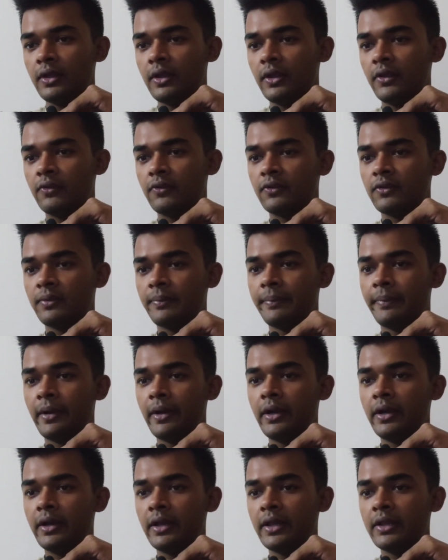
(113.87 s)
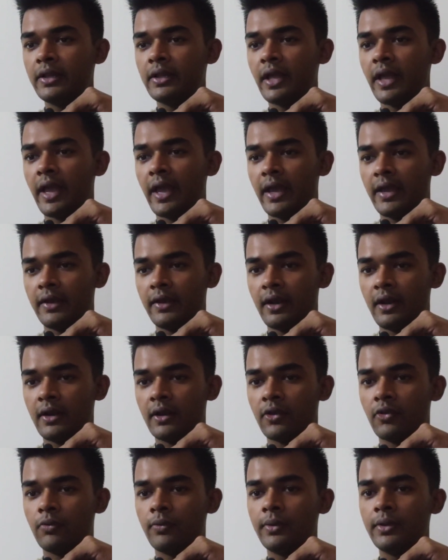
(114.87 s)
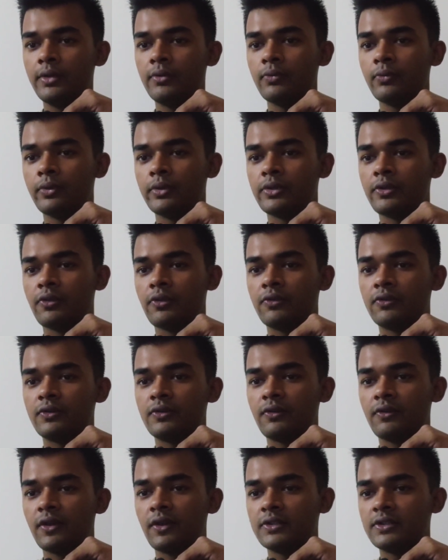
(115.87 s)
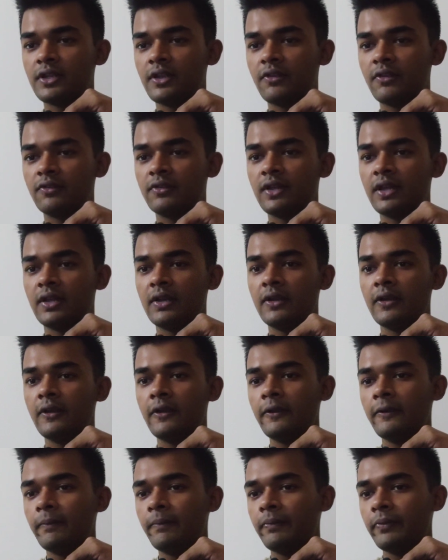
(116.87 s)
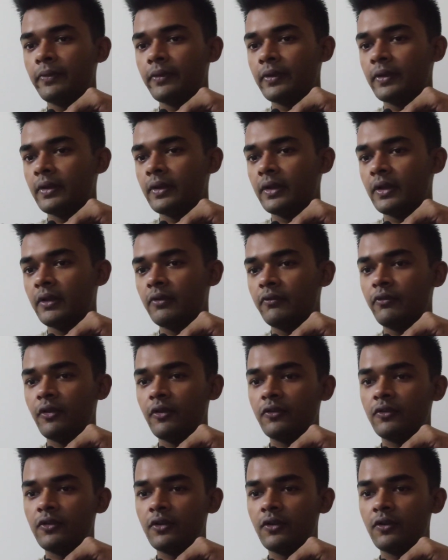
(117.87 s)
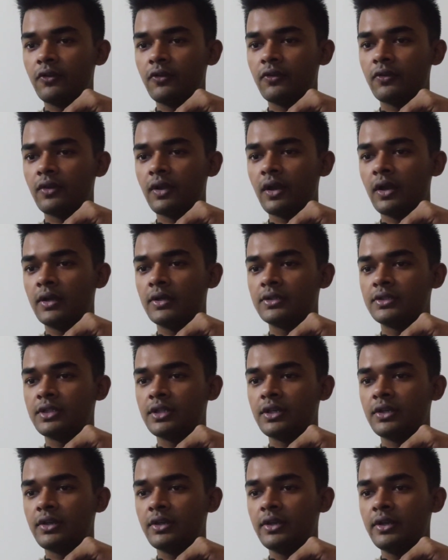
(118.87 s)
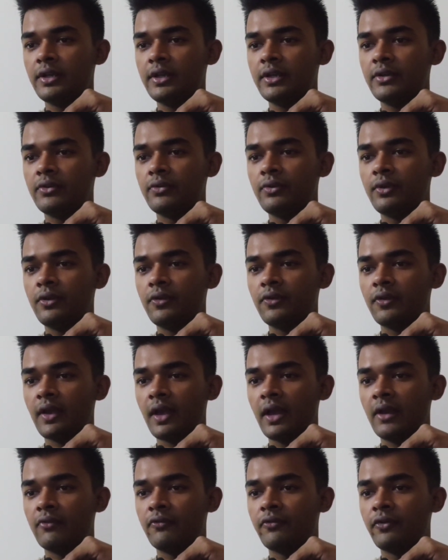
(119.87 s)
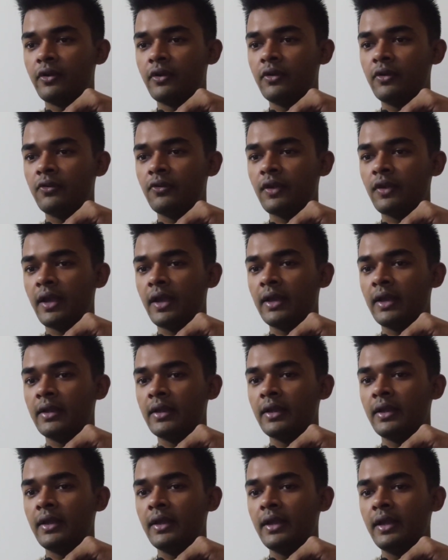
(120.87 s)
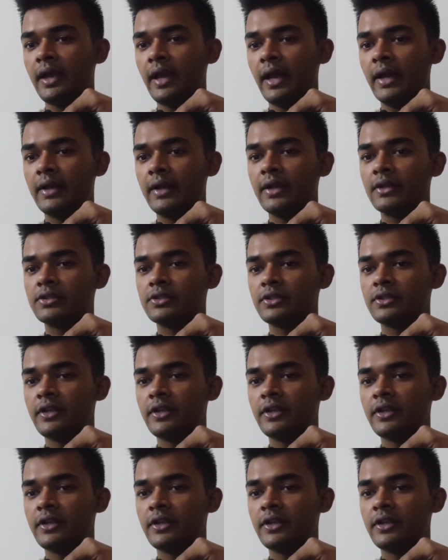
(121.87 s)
is the bird in the hand argument, which suggests that investors are generally risk adverse and attach